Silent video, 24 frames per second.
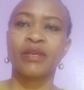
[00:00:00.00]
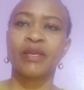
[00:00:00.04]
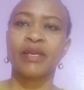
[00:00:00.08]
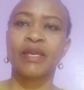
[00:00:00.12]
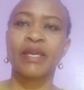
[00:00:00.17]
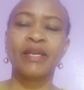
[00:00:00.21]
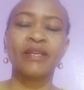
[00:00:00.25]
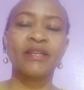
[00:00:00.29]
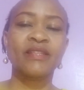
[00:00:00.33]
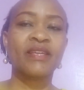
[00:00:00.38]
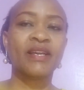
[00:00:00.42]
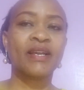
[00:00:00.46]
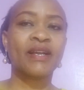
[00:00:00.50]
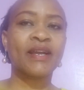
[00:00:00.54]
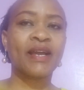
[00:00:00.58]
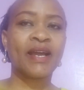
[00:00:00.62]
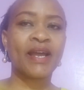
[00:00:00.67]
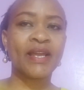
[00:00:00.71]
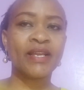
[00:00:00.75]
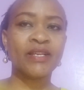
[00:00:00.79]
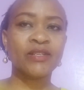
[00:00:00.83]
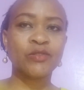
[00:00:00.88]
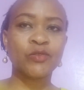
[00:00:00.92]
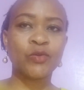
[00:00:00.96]
And the
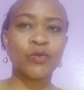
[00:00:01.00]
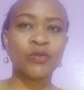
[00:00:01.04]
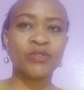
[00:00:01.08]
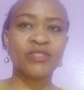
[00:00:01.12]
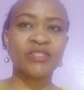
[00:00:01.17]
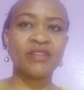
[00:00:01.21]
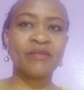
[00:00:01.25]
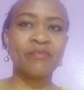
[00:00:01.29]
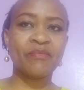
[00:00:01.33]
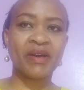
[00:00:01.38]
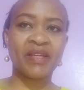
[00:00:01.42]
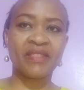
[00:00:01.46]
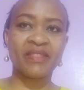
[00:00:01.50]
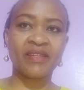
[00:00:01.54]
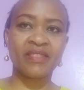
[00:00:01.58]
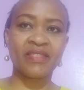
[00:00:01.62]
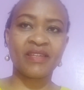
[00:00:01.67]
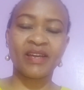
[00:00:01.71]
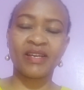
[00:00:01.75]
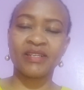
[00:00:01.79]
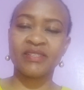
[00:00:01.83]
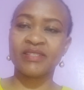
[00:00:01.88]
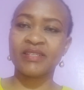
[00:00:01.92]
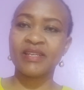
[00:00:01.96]
guy told the mother
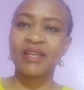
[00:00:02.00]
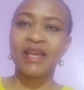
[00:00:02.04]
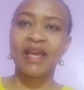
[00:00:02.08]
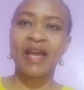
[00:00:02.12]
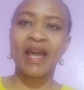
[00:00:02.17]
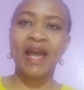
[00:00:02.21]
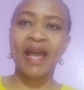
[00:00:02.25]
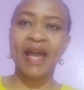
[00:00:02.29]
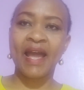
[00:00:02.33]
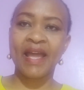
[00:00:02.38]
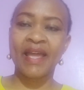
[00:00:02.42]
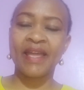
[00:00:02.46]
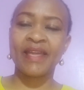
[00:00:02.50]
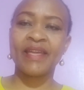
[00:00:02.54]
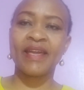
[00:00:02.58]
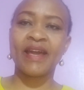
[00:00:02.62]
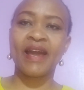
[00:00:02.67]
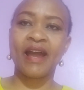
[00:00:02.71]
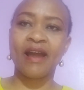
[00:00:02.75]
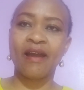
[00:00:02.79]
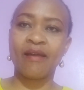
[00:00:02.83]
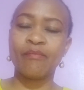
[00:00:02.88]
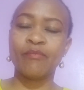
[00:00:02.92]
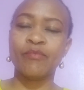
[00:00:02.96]
that, "I
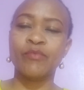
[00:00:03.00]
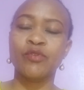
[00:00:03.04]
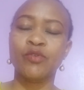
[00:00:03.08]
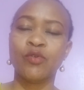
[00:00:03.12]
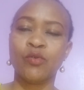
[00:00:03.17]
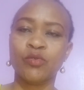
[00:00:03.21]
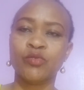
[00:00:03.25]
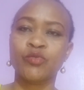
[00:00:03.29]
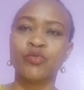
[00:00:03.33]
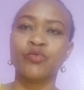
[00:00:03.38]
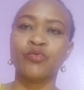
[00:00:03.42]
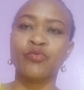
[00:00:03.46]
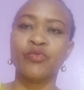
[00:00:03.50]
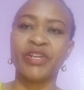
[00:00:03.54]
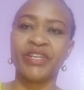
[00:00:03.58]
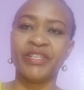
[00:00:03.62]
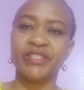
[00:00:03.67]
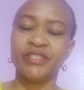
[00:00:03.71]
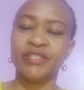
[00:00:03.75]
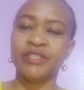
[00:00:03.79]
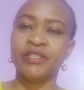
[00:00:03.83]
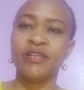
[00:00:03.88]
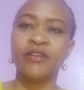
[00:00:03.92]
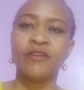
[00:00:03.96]
am not
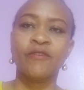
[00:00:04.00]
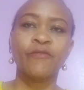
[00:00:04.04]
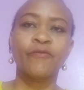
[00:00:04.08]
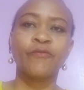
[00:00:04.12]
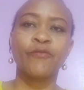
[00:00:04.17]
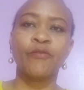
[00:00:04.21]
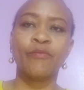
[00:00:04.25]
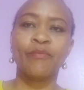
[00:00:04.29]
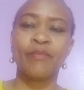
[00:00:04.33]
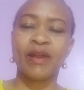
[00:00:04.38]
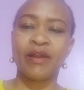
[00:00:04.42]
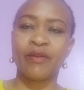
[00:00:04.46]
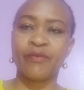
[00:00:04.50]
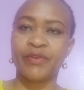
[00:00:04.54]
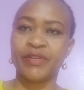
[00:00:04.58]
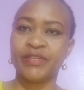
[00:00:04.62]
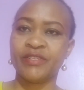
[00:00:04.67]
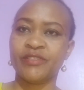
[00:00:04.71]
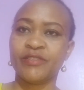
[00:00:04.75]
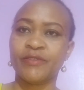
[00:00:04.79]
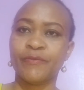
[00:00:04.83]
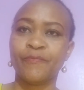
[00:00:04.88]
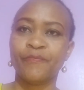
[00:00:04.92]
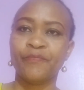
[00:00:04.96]
ready for marriage."